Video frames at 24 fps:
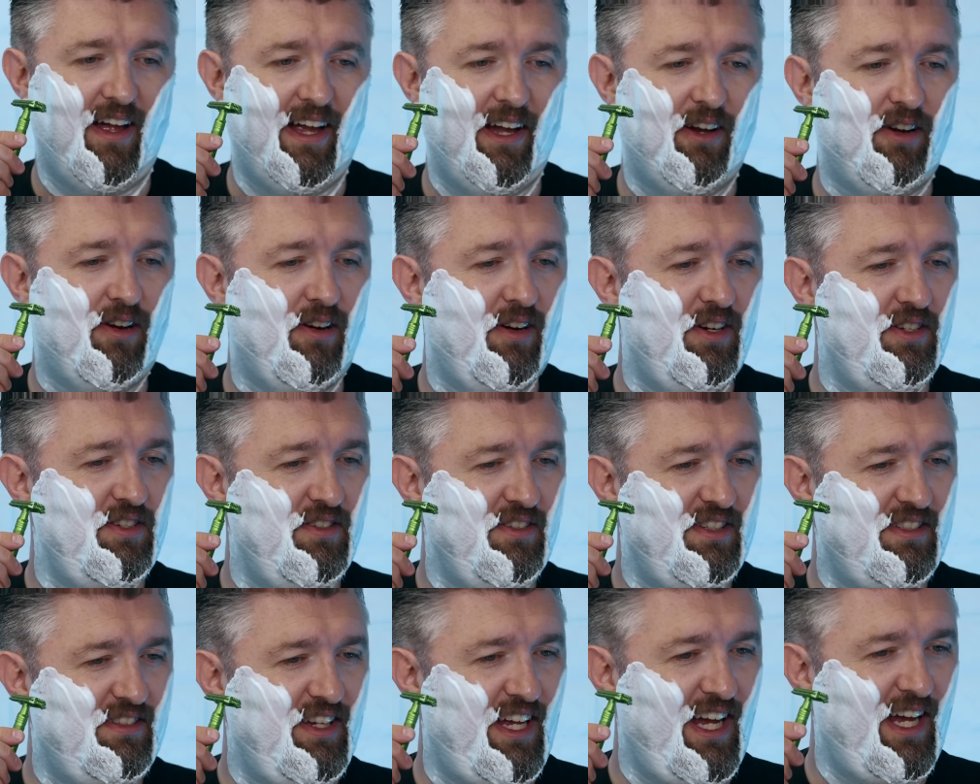I heard
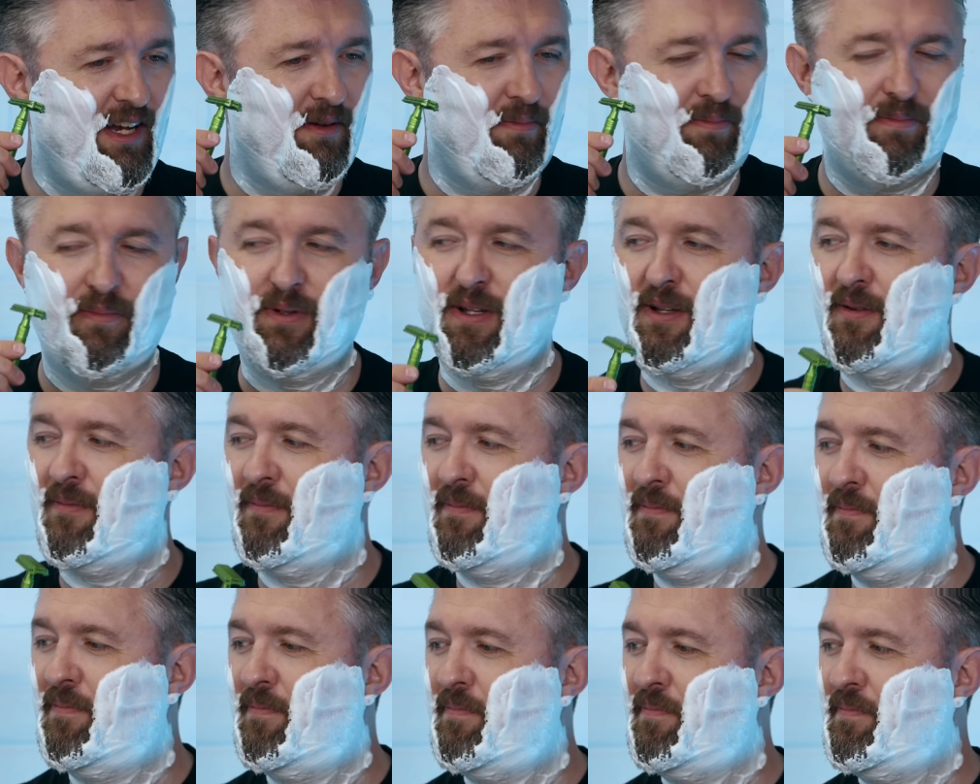you say it
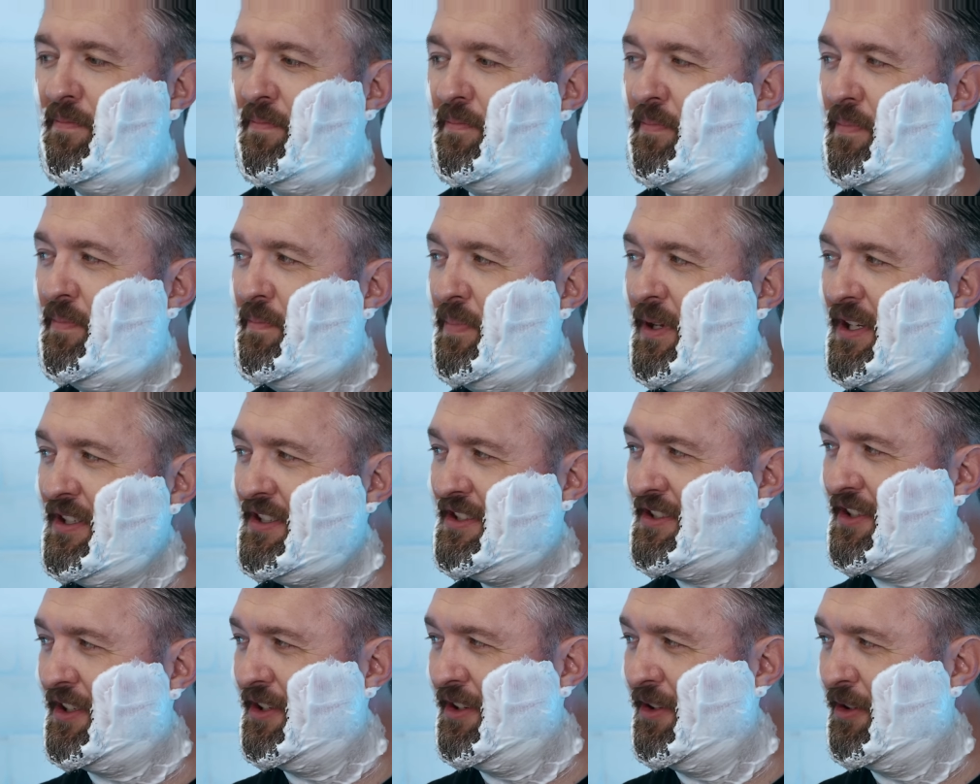
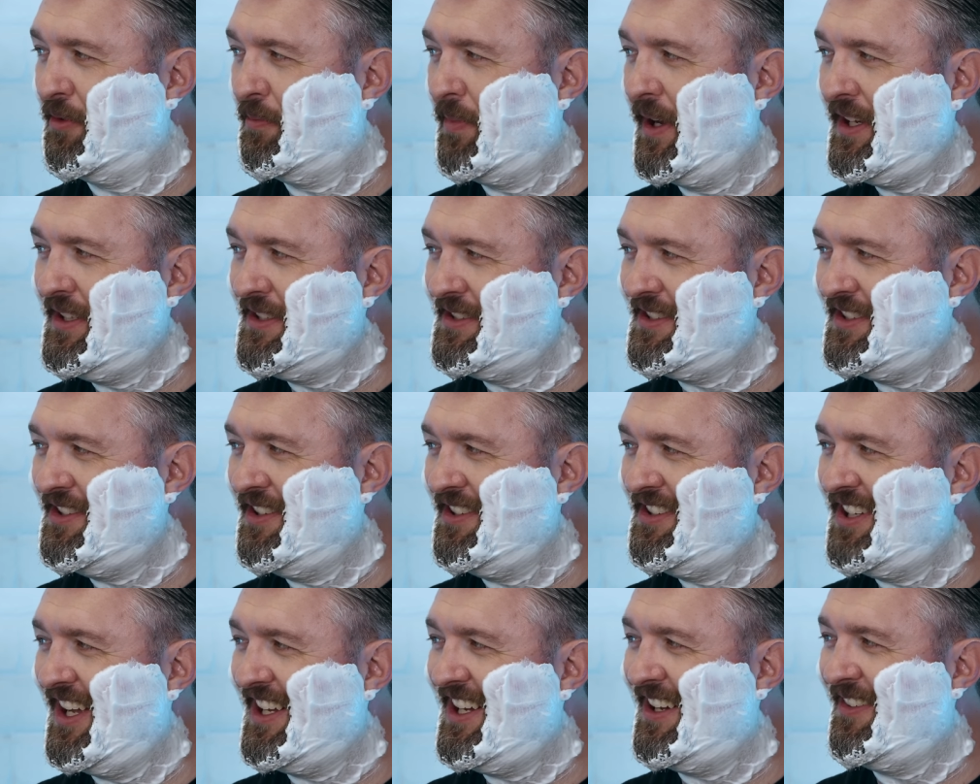Bison or Bison.
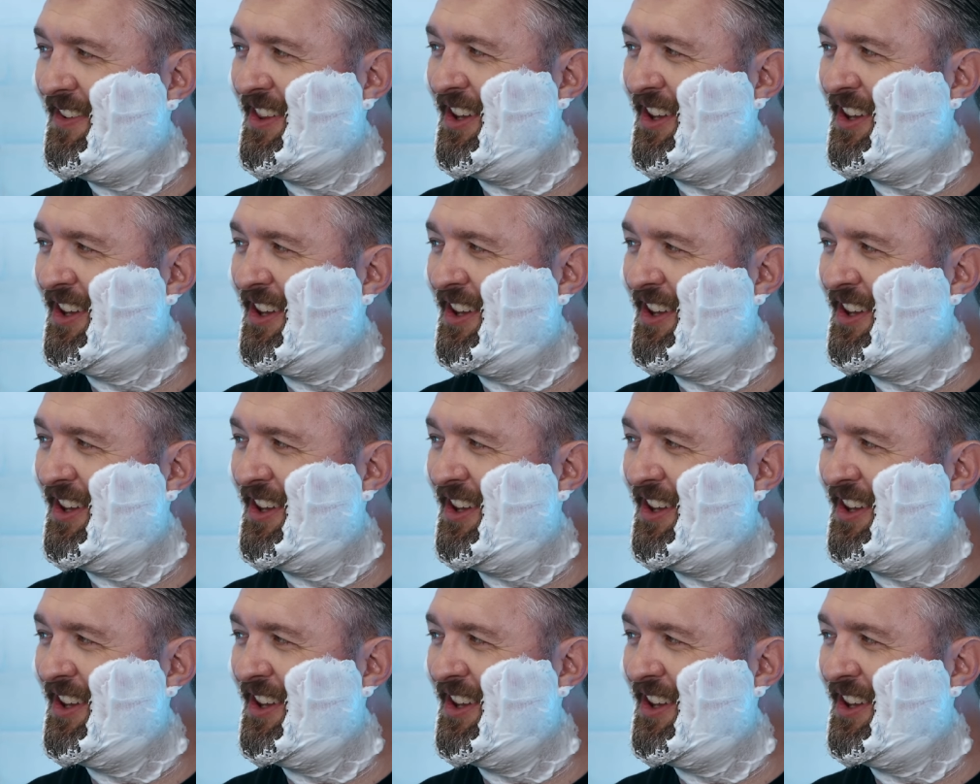You said it